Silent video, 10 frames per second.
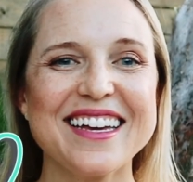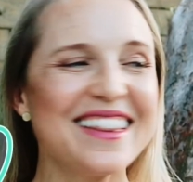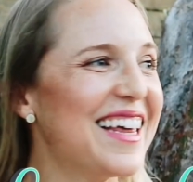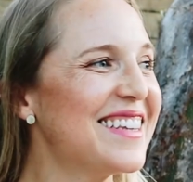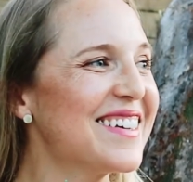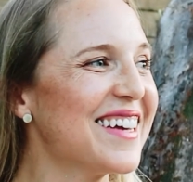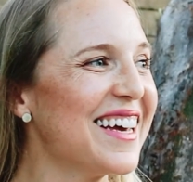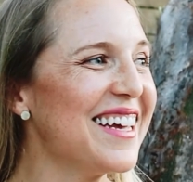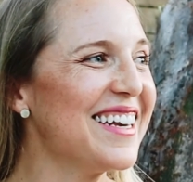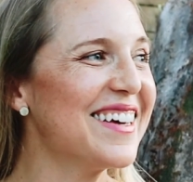That's
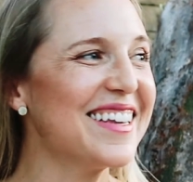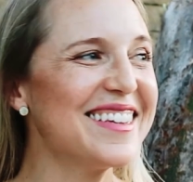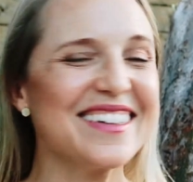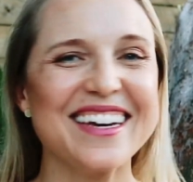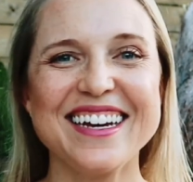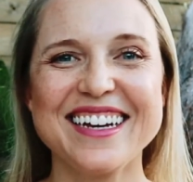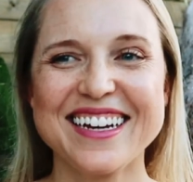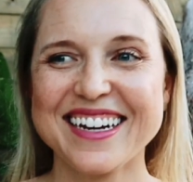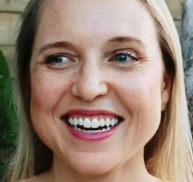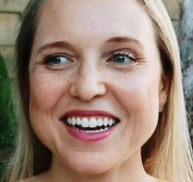okay. No, that's okay.
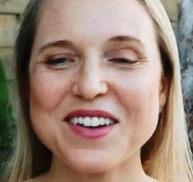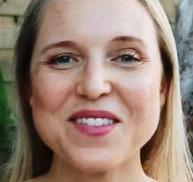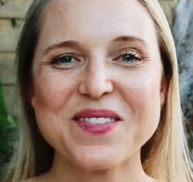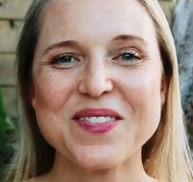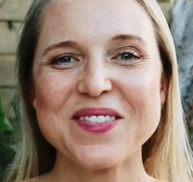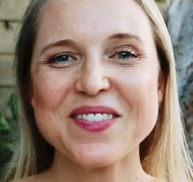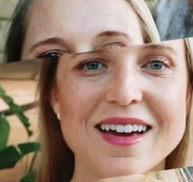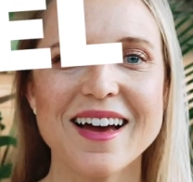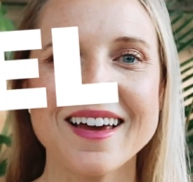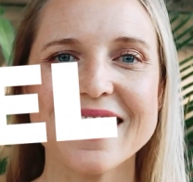
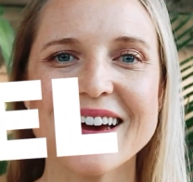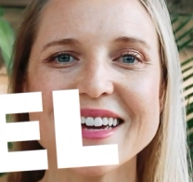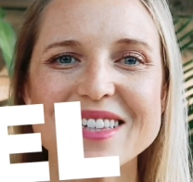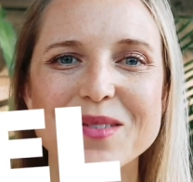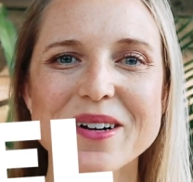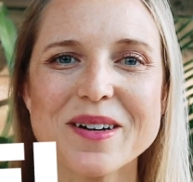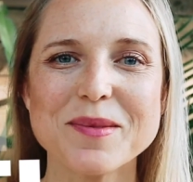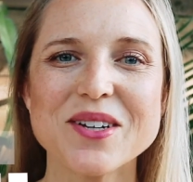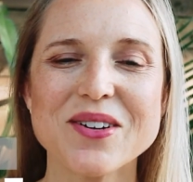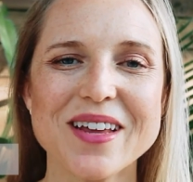Hey guys, welcome
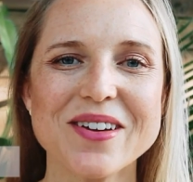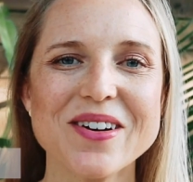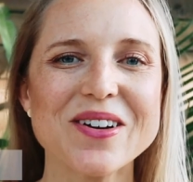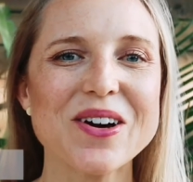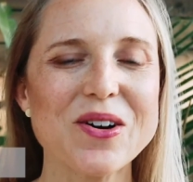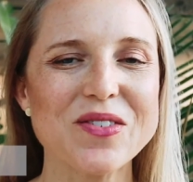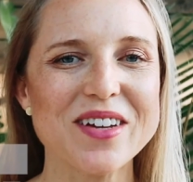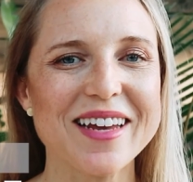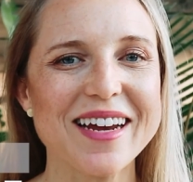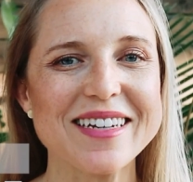to another
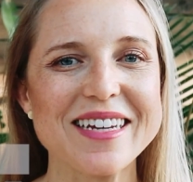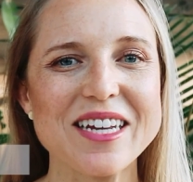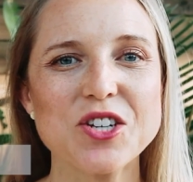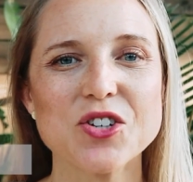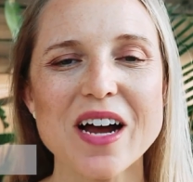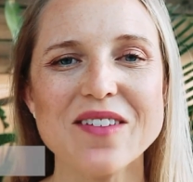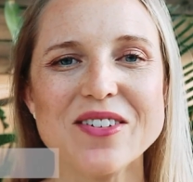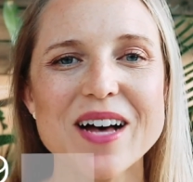COVID-19 travel